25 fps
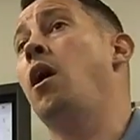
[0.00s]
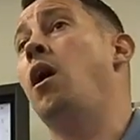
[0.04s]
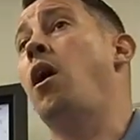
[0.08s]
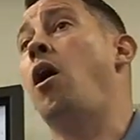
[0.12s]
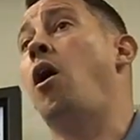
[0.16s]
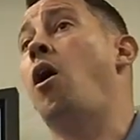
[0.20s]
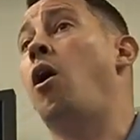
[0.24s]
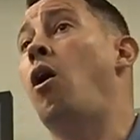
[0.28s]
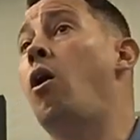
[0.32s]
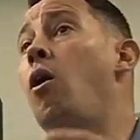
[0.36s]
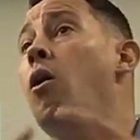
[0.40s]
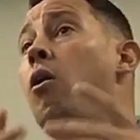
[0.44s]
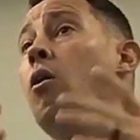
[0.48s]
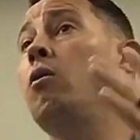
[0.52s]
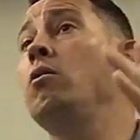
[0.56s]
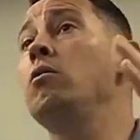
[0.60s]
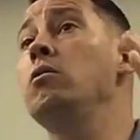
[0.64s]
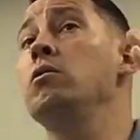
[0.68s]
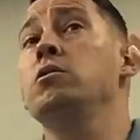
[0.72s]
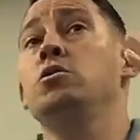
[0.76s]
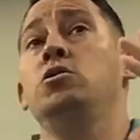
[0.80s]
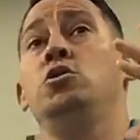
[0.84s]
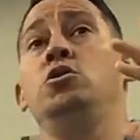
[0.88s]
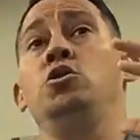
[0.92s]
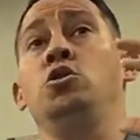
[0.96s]

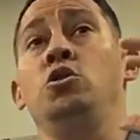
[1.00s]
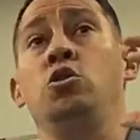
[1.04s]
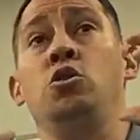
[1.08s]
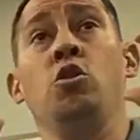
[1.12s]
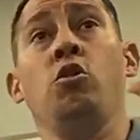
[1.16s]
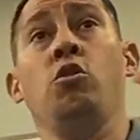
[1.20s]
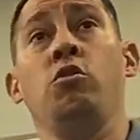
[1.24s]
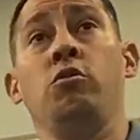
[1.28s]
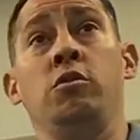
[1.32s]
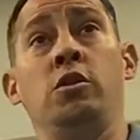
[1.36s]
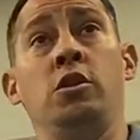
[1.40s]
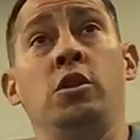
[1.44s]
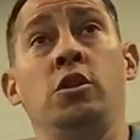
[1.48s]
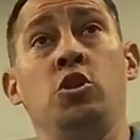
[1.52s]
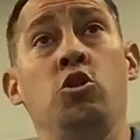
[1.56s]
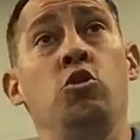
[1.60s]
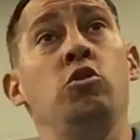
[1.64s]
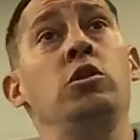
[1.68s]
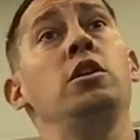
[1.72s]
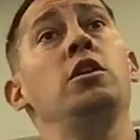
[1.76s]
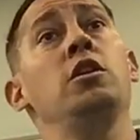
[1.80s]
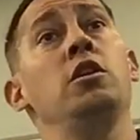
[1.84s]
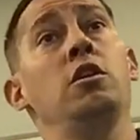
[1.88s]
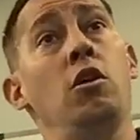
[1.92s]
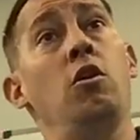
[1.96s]
You
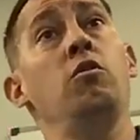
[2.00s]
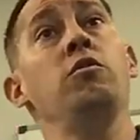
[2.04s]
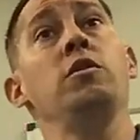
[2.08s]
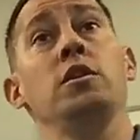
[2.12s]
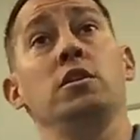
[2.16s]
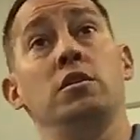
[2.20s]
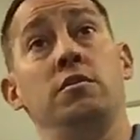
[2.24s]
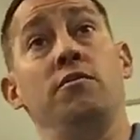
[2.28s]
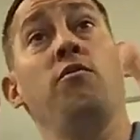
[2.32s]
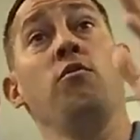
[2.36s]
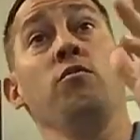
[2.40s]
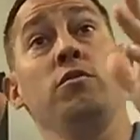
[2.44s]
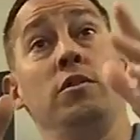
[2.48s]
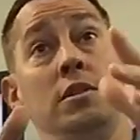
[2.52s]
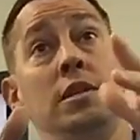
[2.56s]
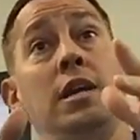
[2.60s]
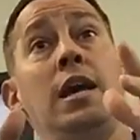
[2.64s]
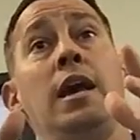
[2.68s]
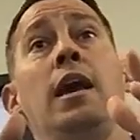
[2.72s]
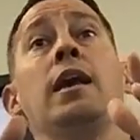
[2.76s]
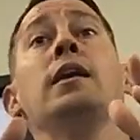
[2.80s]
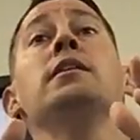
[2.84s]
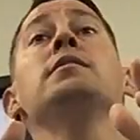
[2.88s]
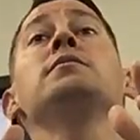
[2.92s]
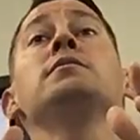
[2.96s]
need to know this for the
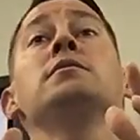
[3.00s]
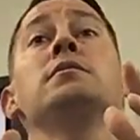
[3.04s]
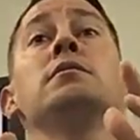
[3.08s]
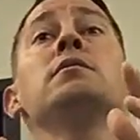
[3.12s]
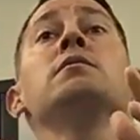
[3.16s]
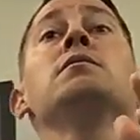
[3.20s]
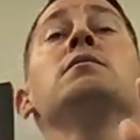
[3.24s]
test